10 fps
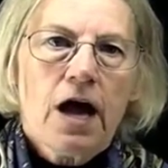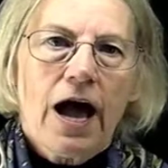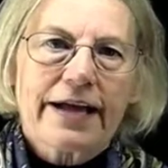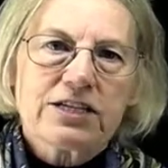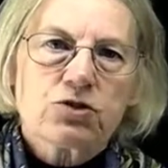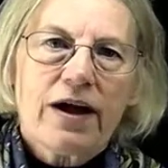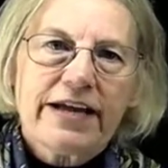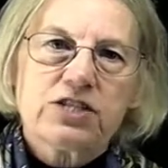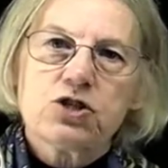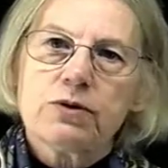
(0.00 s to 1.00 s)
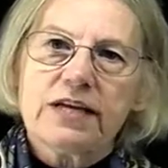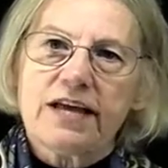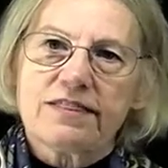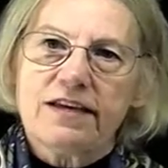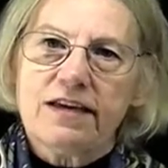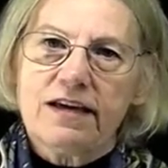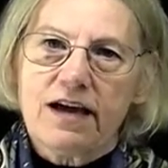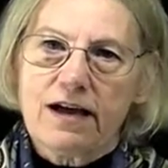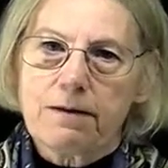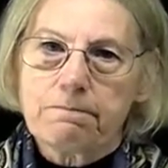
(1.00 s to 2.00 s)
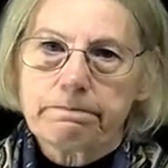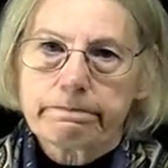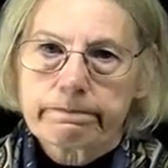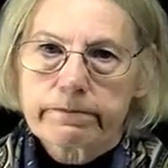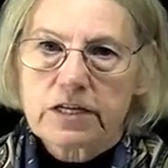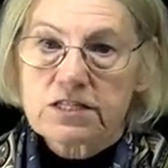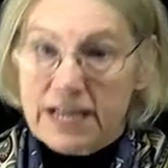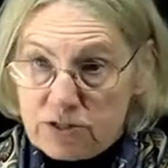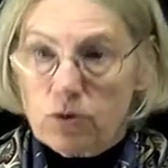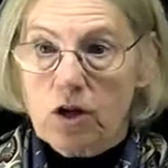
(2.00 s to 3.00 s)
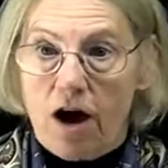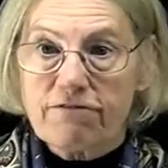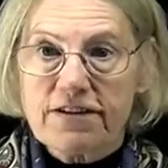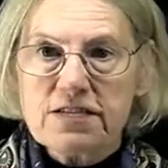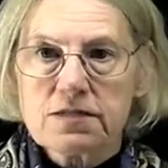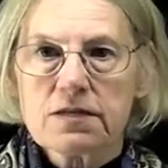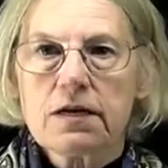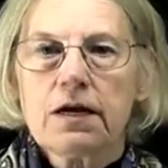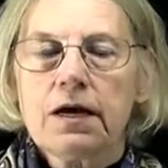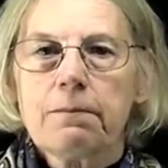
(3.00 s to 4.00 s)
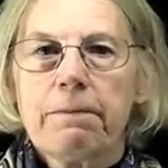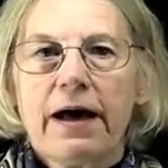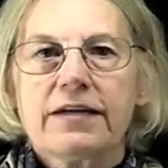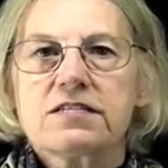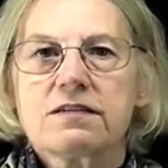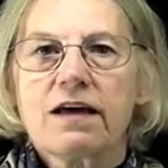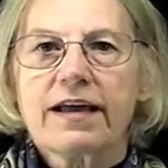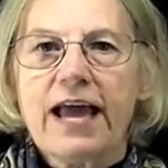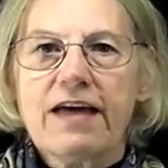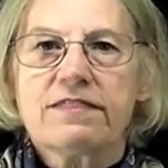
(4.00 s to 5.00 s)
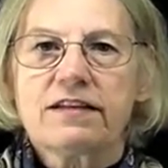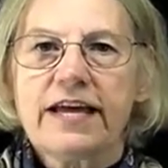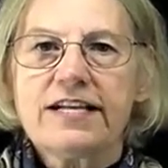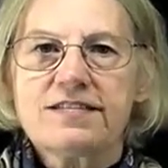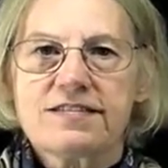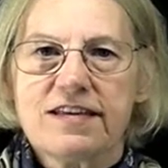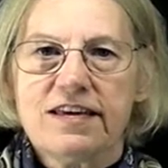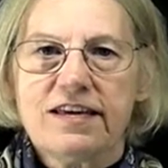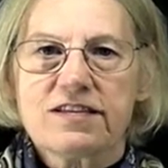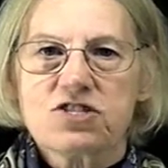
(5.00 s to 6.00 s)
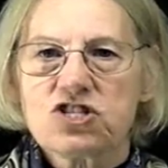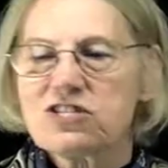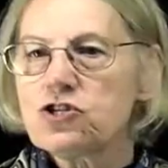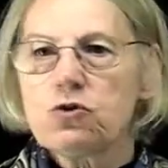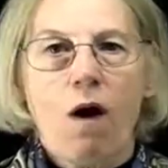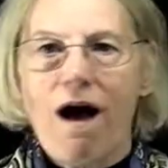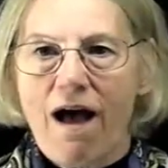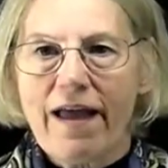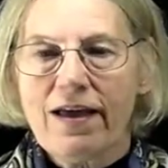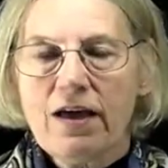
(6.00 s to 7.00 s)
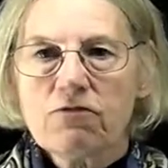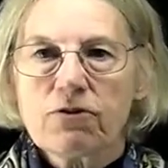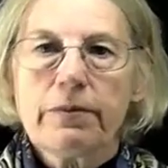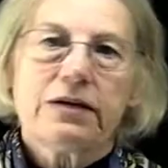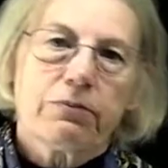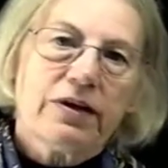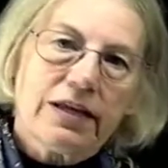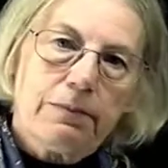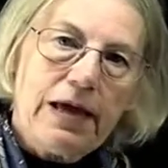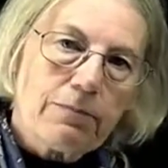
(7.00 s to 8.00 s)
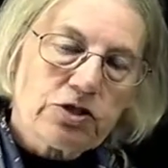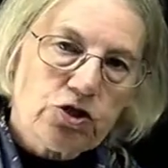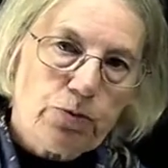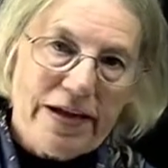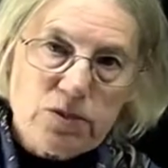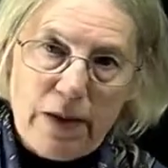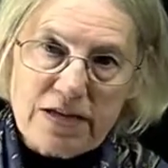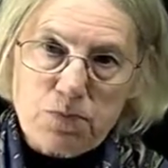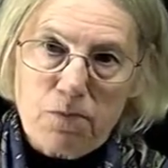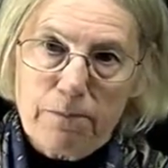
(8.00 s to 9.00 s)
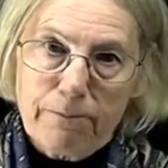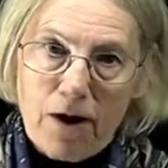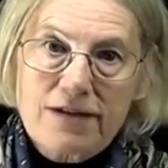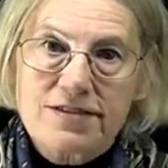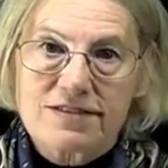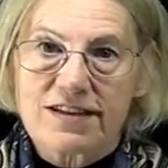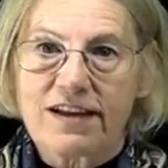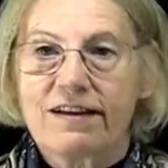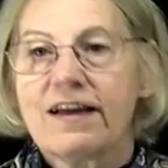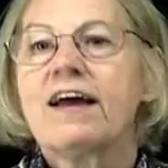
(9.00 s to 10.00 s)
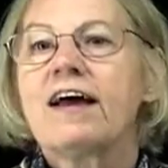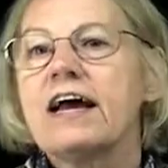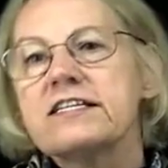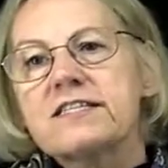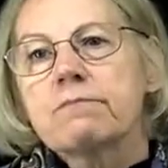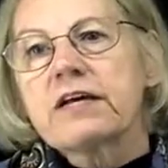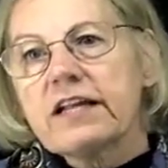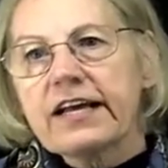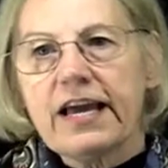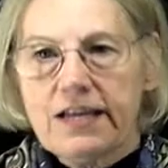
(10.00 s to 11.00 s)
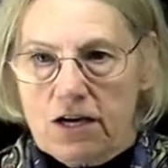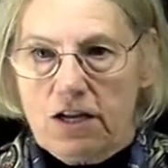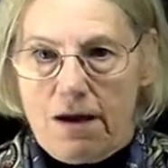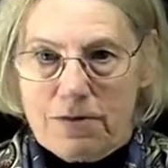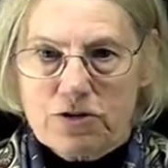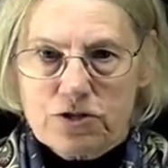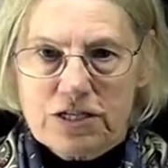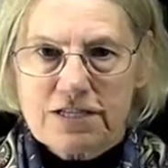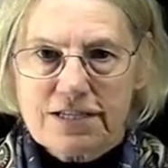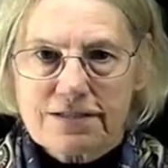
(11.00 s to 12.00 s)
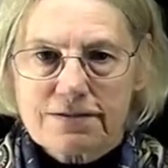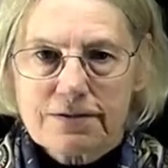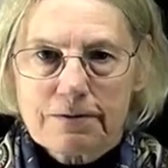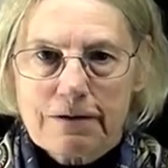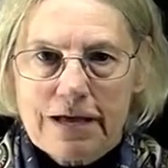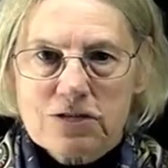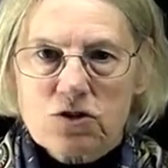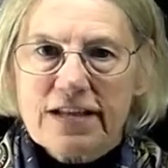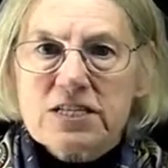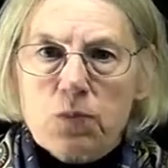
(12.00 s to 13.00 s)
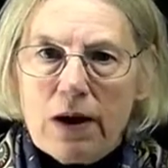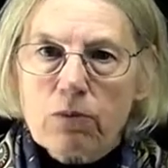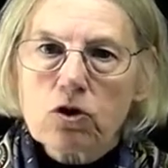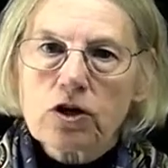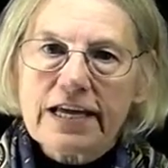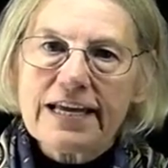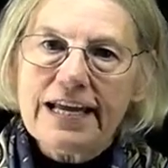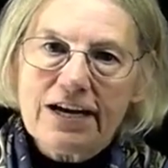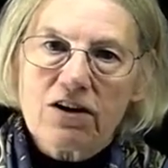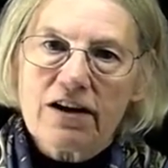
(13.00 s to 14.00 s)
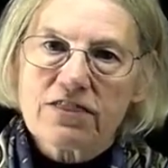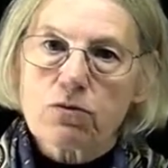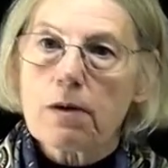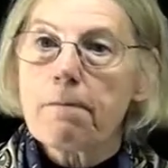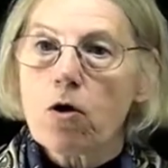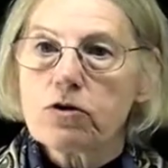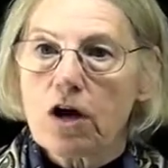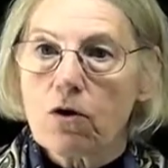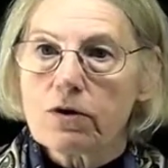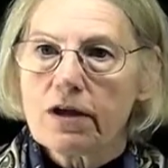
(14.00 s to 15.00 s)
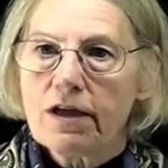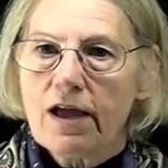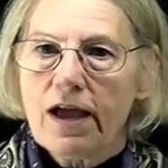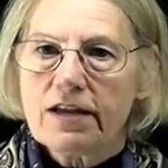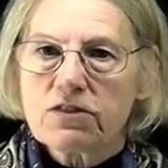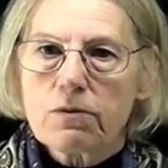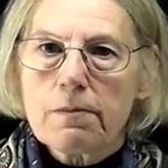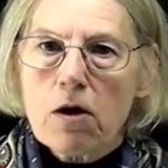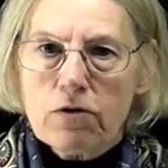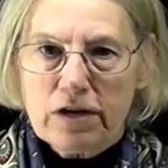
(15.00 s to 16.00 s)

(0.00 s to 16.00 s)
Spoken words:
I can try and do it at the central office, but again, the latency is just too high for me to really be able to do baseband processing something like 80 kilometers distance. So that's why we're looking here at the remote node. And at the remote